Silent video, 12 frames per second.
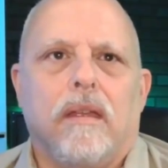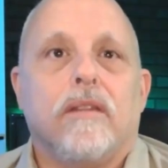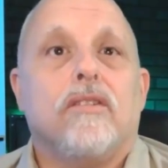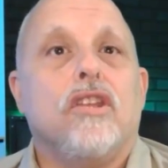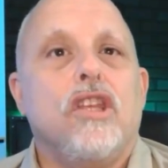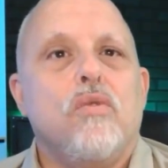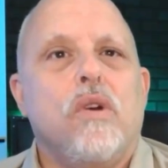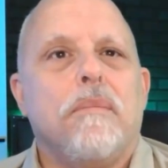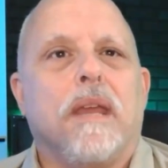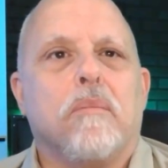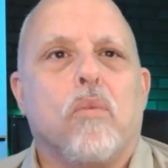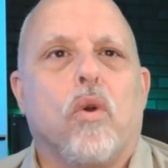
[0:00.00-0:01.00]
Do you want to
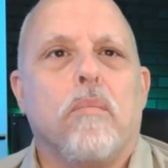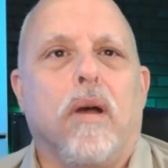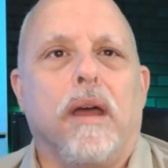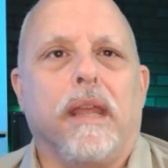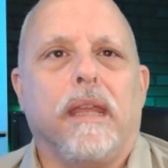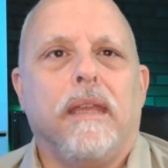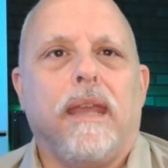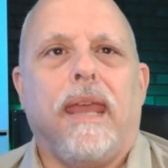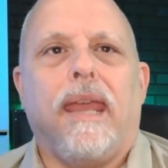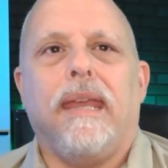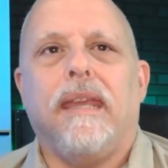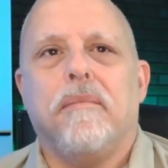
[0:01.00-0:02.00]
make more money
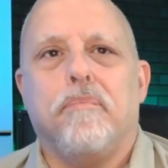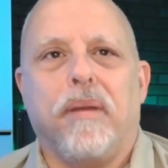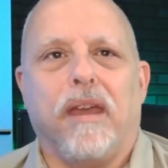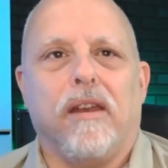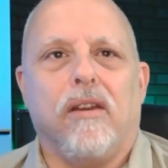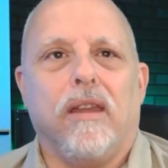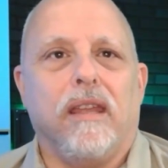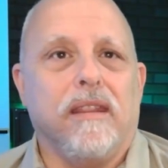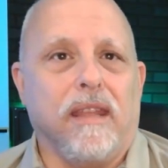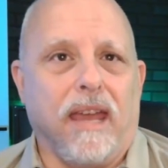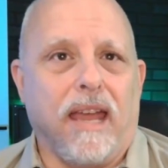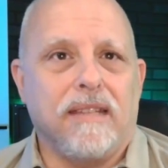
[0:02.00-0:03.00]
and get better in
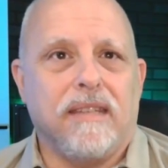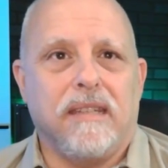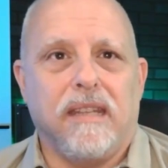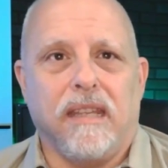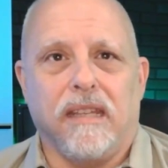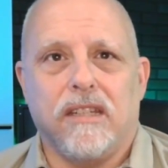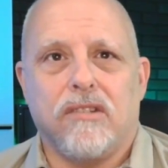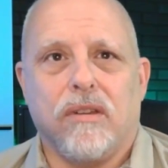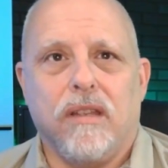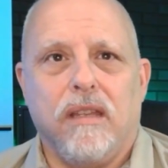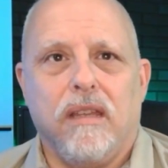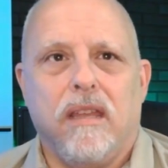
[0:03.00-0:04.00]
the ICT
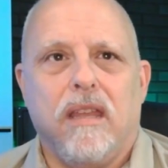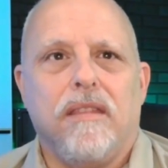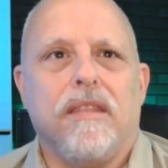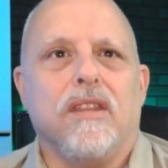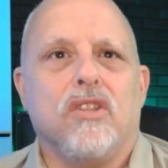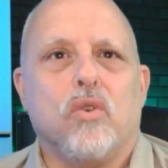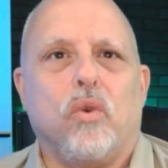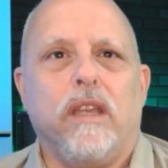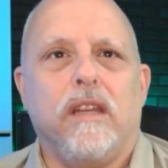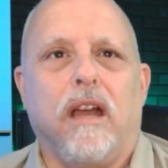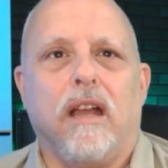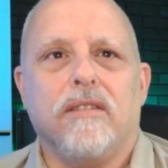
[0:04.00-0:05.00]
industry? Then
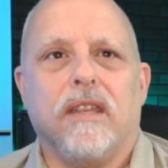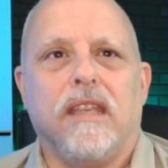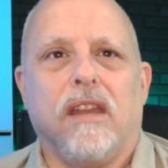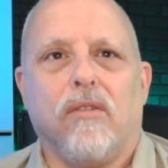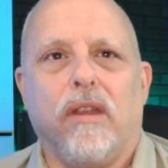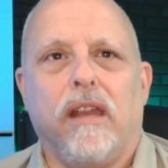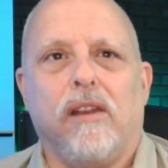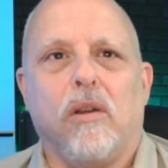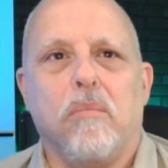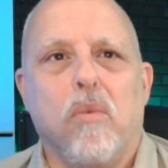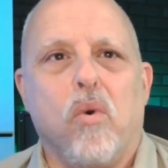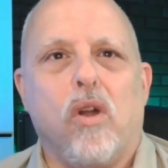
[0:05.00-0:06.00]
join us and get ready to
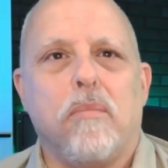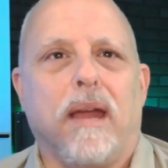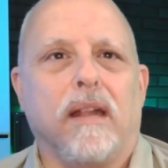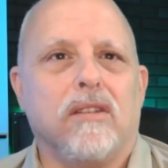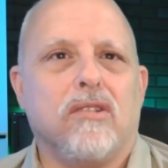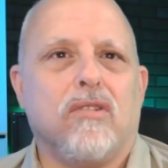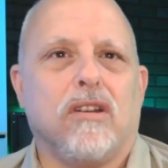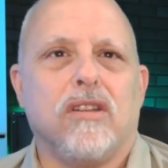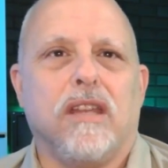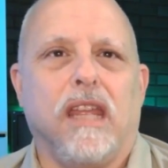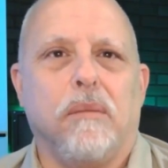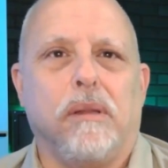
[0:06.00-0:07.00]
learn more about
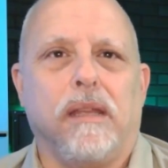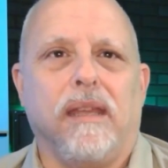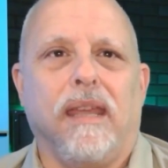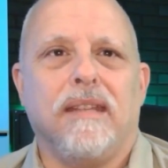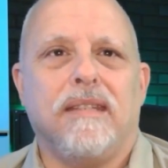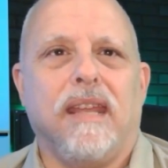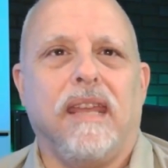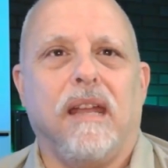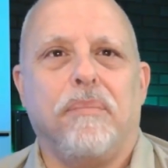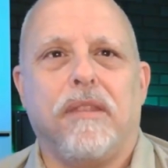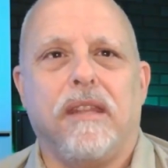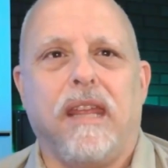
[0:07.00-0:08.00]
structured cabling and staying
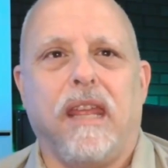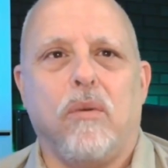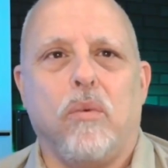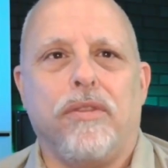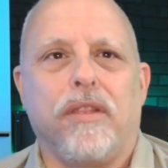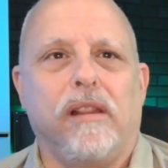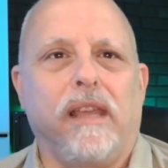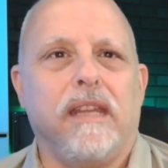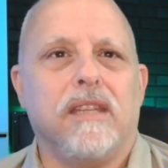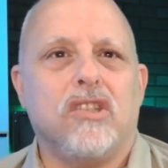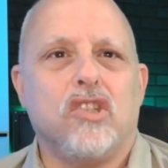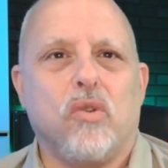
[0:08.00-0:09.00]
up to date with the
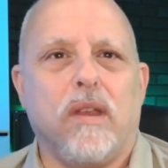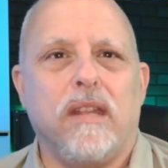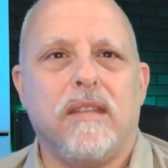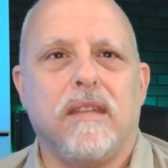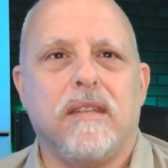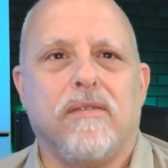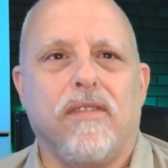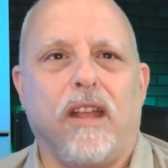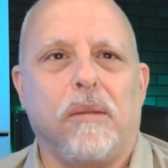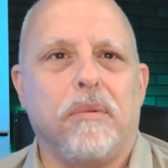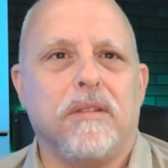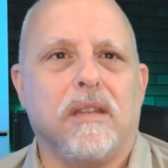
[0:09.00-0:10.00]
latest trends and
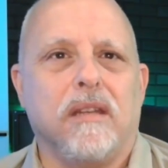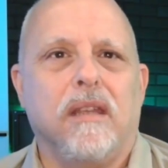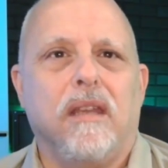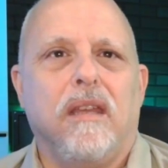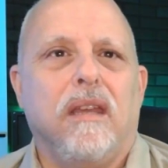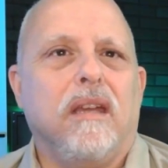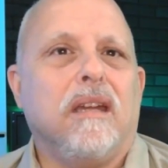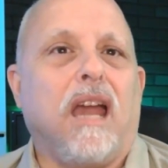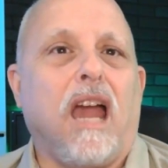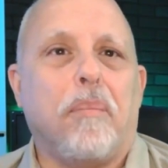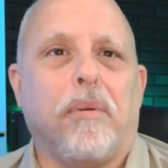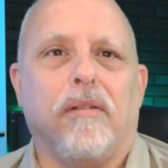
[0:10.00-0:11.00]
developments in
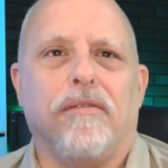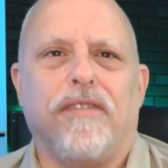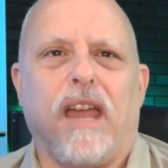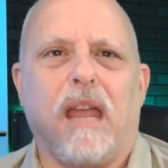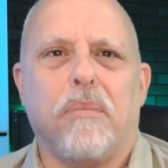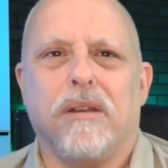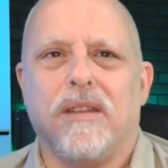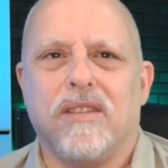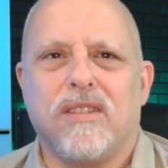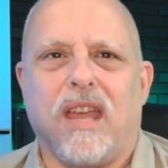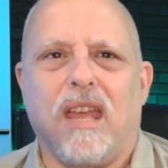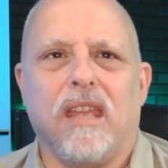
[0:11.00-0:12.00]
copper and fiber
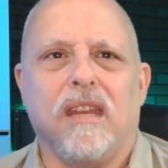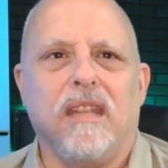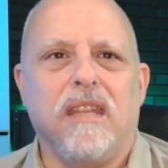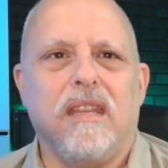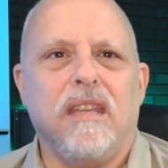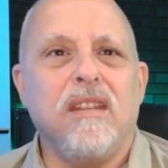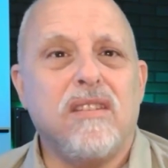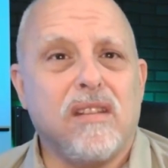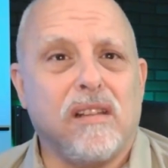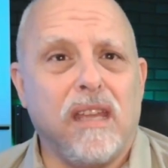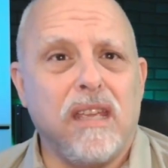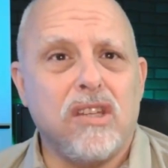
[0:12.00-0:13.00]
design,
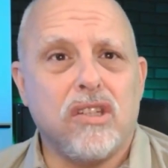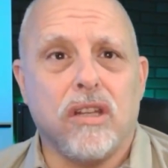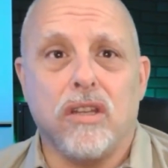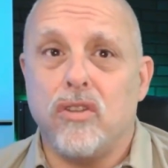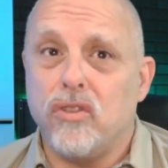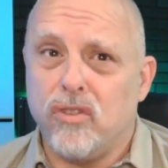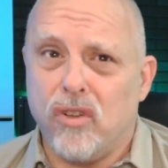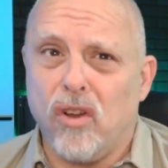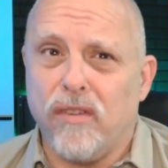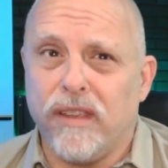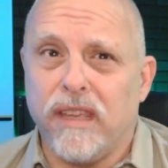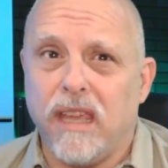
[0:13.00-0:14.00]
installation,
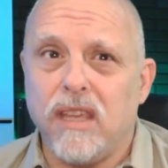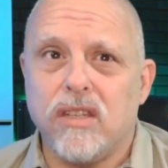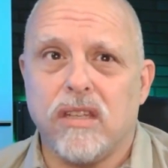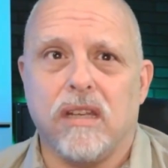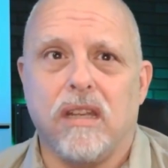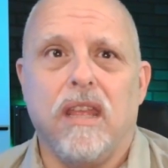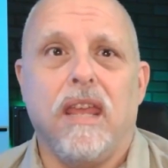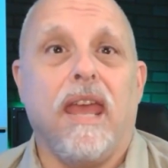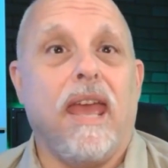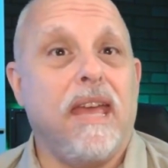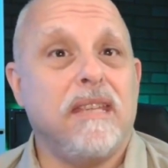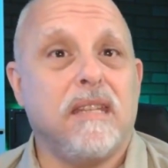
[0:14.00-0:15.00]
certification,
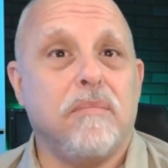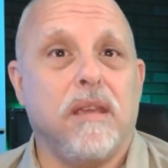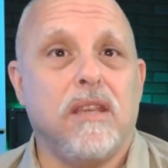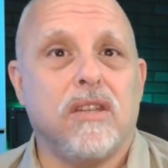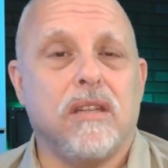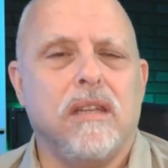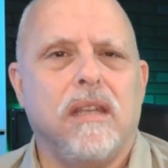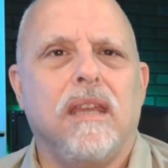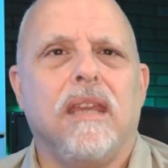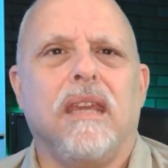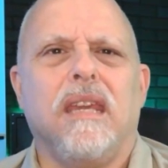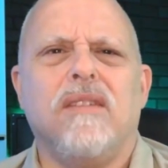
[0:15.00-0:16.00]
estimation,
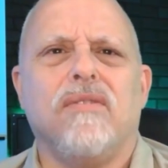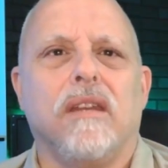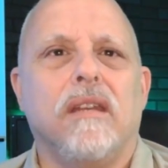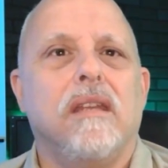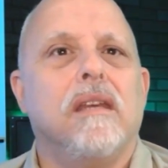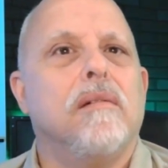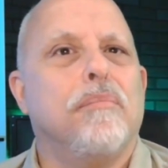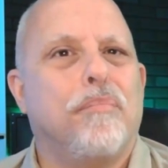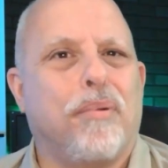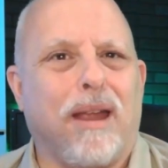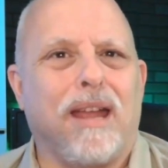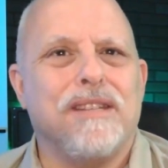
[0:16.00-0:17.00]
even
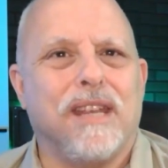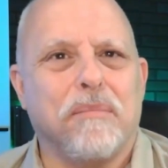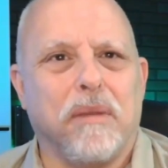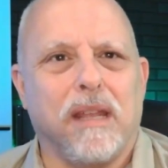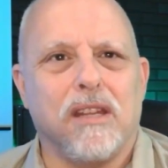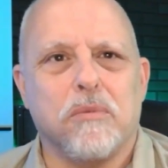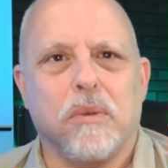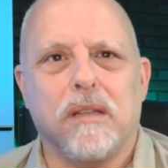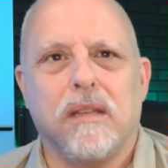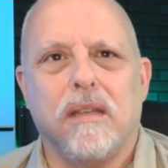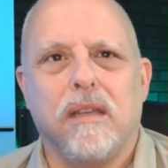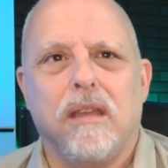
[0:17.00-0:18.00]
project management.